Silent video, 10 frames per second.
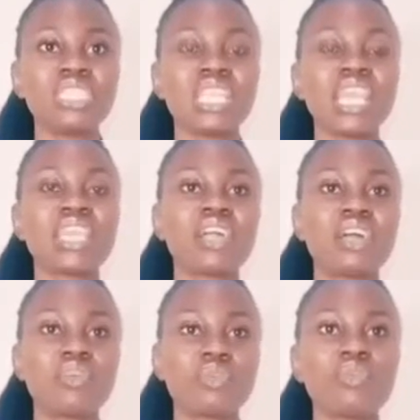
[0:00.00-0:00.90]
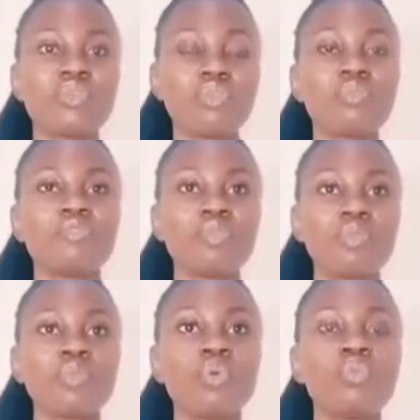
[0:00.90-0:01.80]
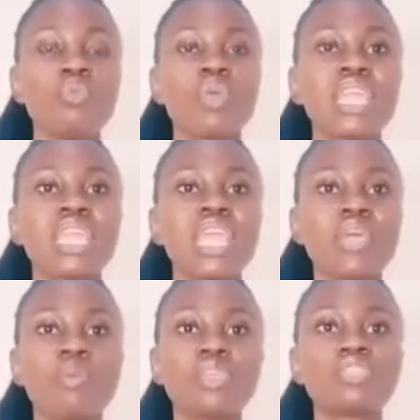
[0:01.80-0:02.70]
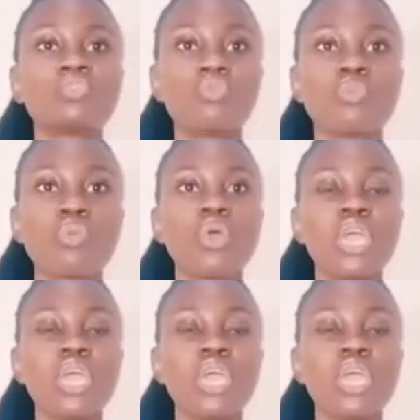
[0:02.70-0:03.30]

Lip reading: like a group of people who can help us to grow,